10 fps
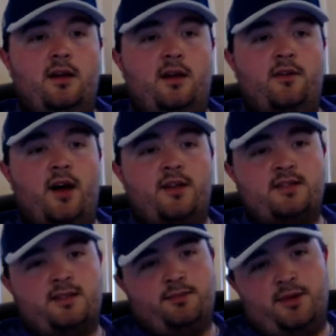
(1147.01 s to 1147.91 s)
of
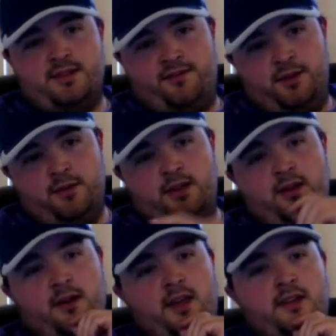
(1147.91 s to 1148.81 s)
us, plus a few
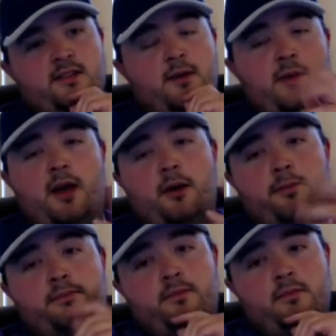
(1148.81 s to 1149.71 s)
kids that we help